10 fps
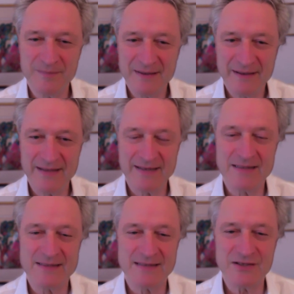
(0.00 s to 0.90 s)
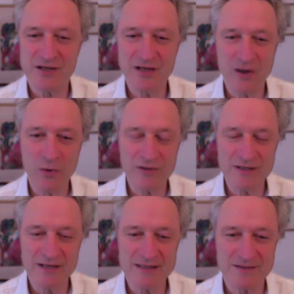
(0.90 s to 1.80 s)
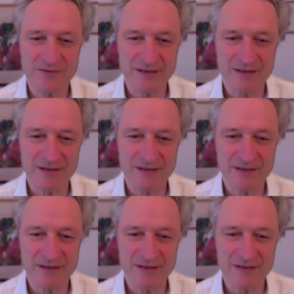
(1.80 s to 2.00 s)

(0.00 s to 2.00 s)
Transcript: It's such a loaded history.